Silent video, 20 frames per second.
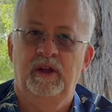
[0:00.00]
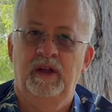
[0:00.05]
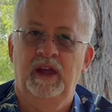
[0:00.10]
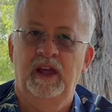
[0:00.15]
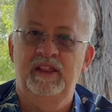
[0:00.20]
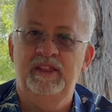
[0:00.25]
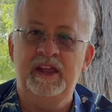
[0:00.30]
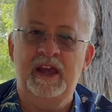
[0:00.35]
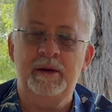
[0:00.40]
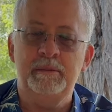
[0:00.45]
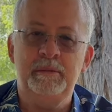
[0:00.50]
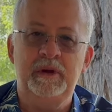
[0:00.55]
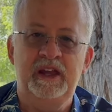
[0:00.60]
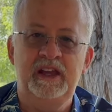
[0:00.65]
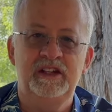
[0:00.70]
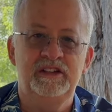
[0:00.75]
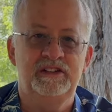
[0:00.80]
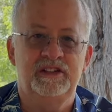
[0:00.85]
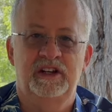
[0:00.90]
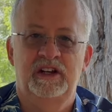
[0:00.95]
And that
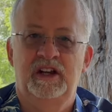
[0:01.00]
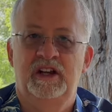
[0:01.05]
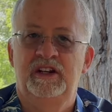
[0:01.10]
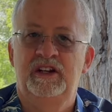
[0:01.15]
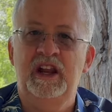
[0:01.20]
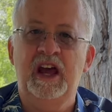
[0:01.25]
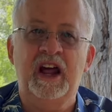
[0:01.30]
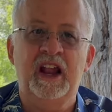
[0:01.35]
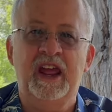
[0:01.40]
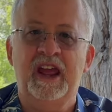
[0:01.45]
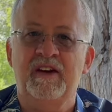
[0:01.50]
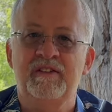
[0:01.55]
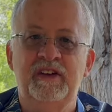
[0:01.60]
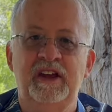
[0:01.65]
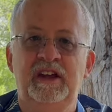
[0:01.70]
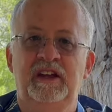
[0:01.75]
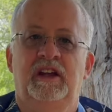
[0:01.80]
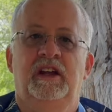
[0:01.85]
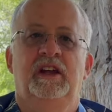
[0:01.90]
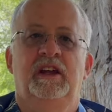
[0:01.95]
means not
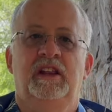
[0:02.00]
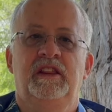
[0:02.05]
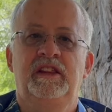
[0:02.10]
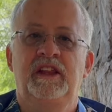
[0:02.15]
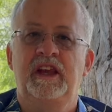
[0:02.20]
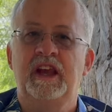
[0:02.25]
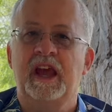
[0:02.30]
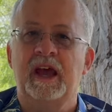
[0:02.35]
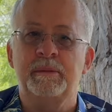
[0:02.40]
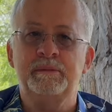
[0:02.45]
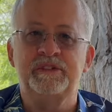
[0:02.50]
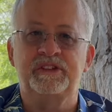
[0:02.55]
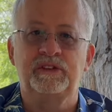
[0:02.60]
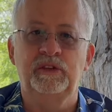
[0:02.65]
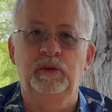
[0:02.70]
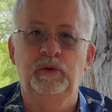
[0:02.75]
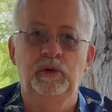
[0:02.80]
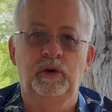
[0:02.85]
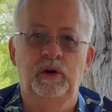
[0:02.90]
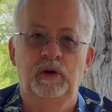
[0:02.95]
having the
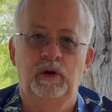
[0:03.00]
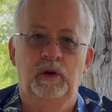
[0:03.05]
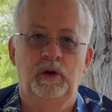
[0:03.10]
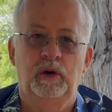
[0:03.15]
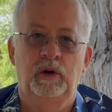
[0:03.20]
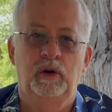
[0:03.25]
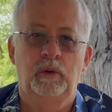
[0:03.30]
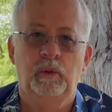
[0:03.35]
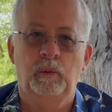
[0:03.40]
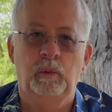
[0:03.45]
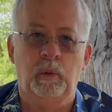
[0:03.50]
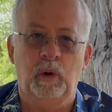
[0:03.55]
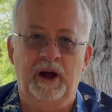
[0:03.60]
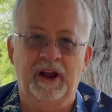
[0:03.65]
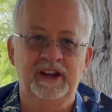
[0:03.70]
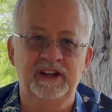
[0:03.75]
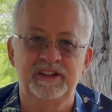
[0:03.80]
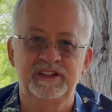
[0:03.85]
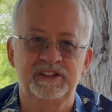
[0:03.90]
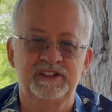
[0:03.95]
absolute
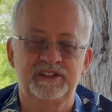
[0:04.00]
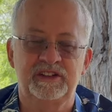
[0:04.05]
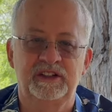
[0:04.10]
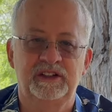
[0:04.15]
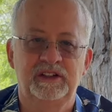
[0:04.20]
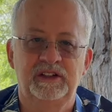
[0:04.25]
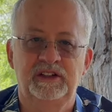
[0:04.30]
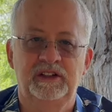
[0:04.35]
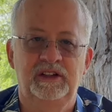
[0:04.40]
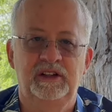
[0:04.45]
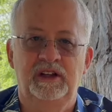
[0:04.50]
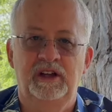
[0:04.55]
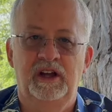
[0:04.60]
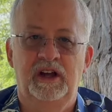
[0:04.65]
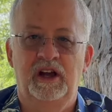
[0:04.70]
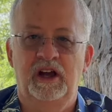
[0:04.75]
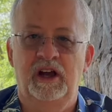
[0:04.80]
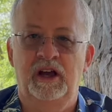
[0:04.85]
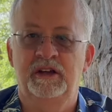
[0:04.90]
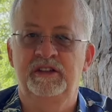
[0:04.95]
widest
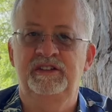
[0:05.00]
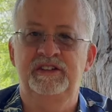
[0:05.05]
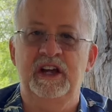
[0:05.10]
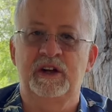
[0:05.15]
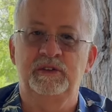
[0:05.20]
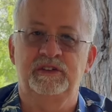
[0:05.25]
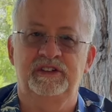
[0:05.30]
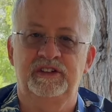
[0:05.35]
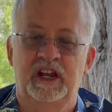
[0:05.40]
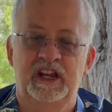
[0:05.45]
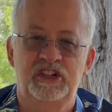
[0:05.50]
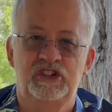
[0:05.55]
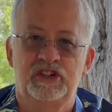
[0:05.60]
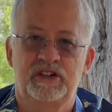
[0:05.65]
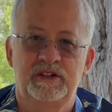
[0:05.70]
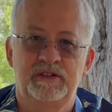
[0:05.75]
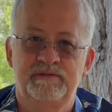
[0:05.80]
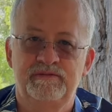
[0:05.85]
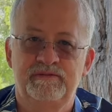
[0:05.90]
soundstage.